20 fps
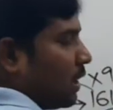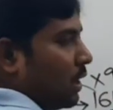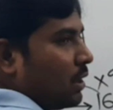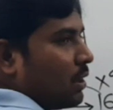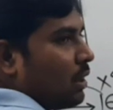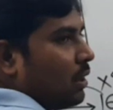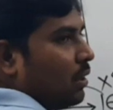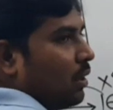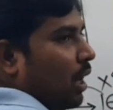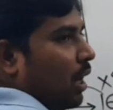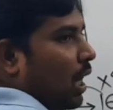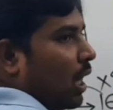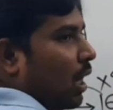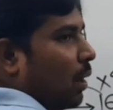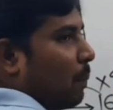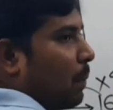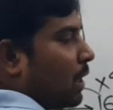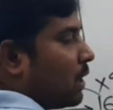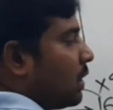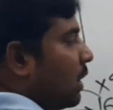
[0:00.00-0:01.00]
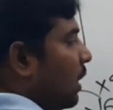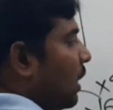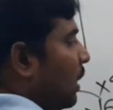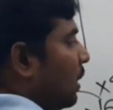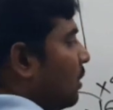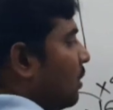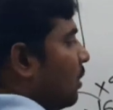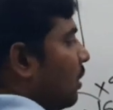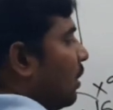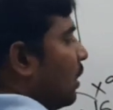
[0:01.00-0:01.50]
is 100
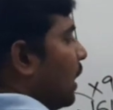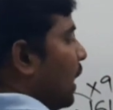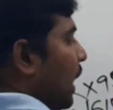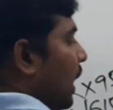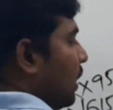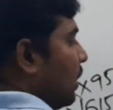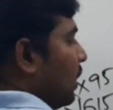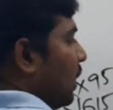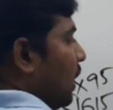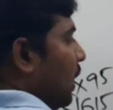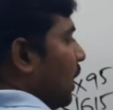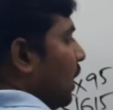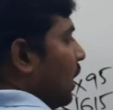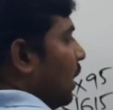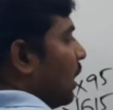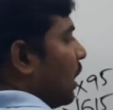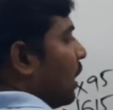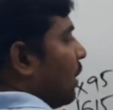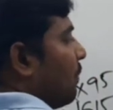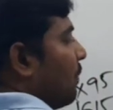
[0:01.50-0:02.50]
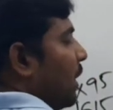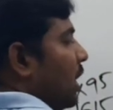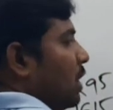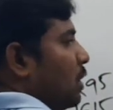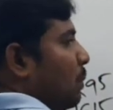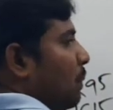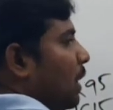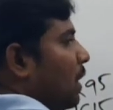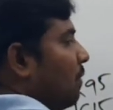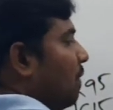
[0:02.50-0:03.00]
percentage. Take the
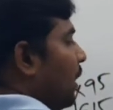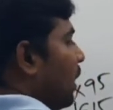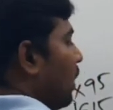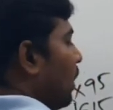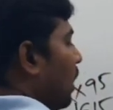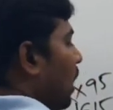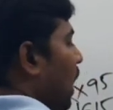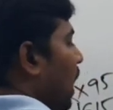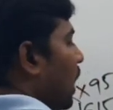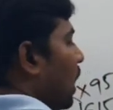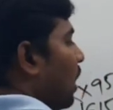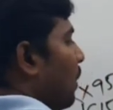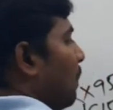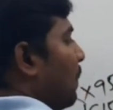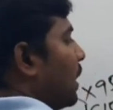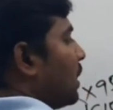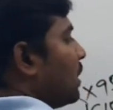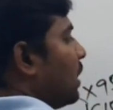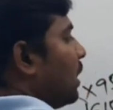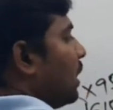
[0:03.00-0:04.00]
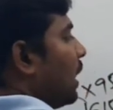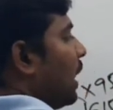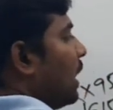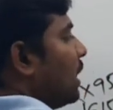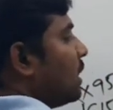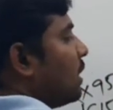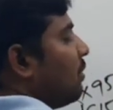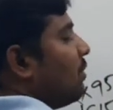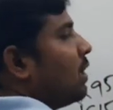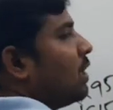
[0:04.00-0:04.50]
difference between 100%
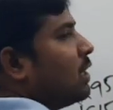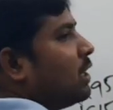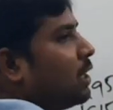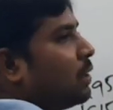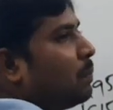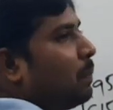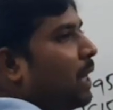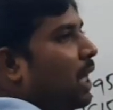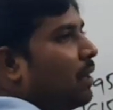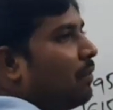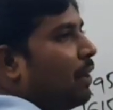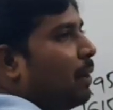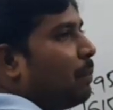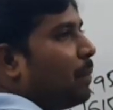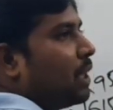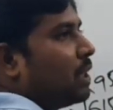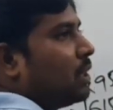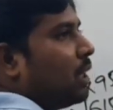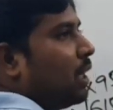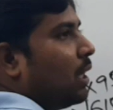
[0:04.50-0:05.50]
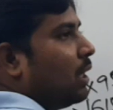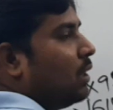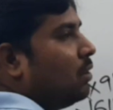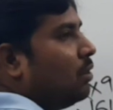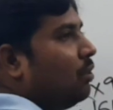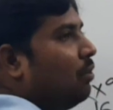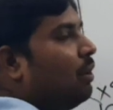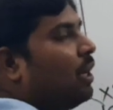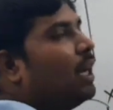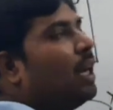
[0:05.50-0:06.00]
and 76.5 percentage.
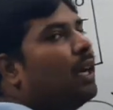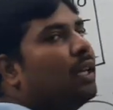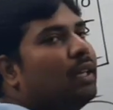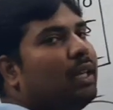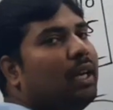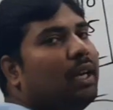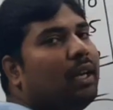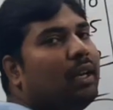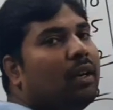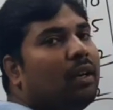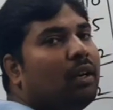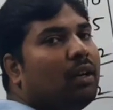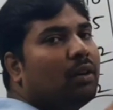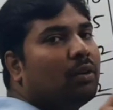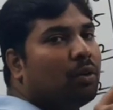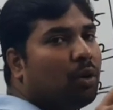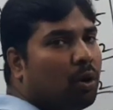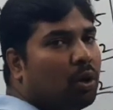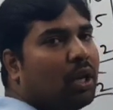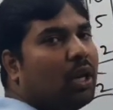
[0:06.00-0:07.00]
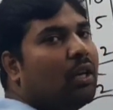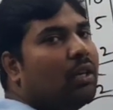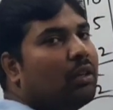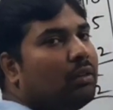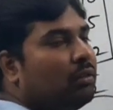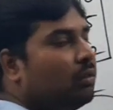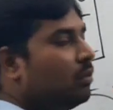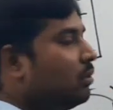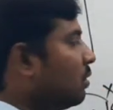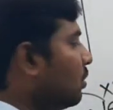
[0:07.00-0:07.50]
You will get the
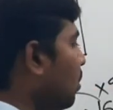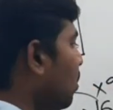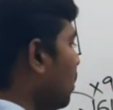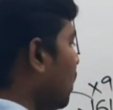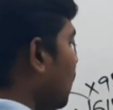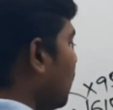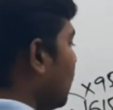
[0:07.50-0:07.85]
total